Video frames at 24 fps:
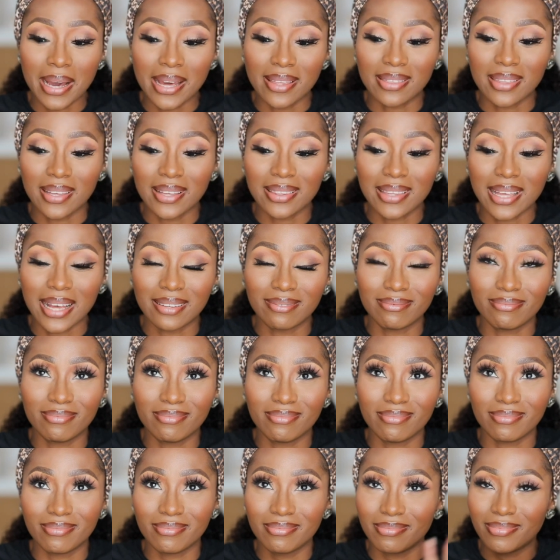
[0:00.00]
I think that
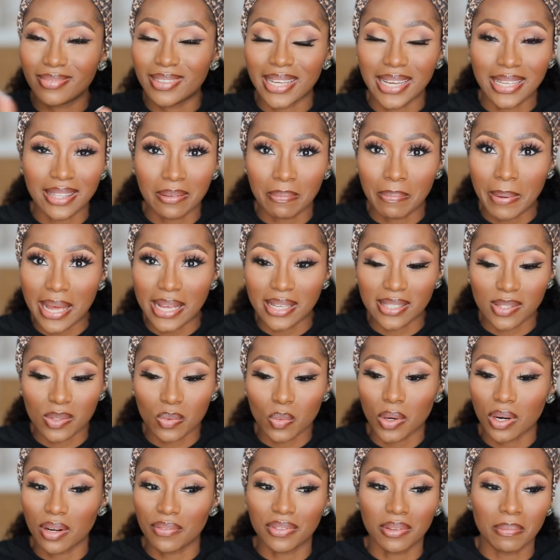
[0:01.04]
they're the best,
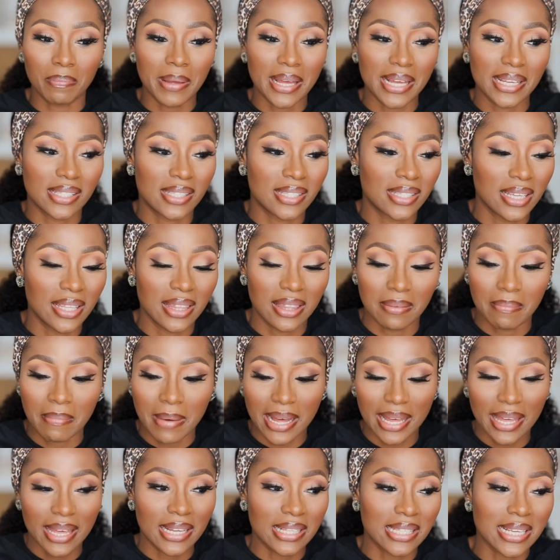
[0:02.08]
one of the best in the
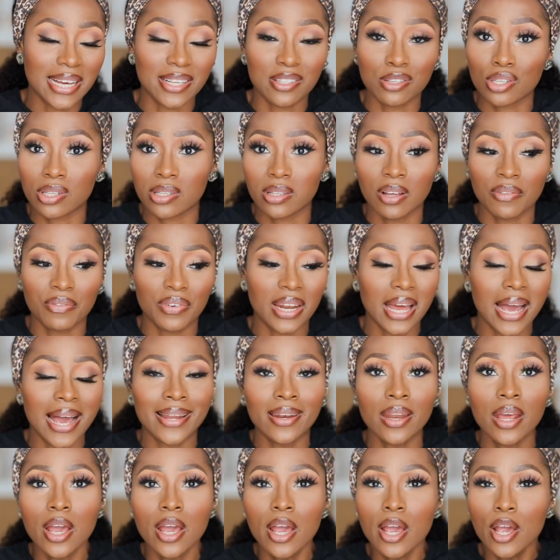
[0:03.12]
market. I just love it.
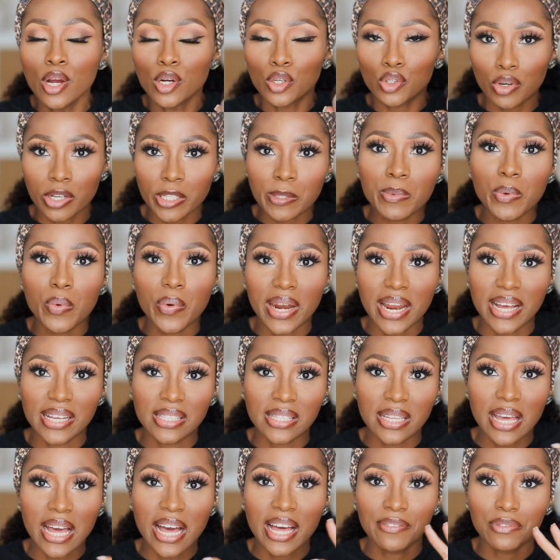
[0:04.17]
And trust me when I
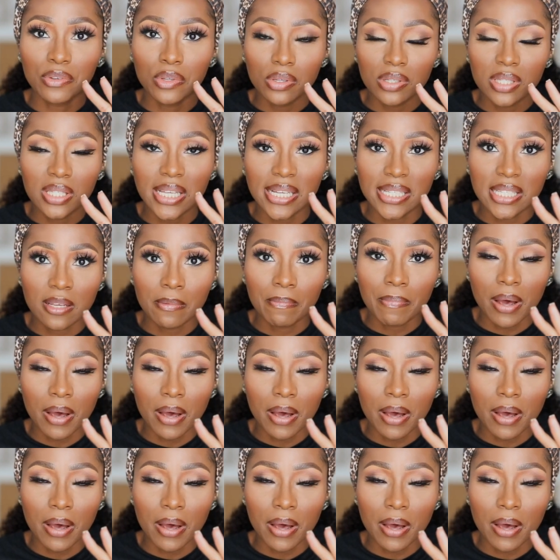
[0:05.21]
say I've used setting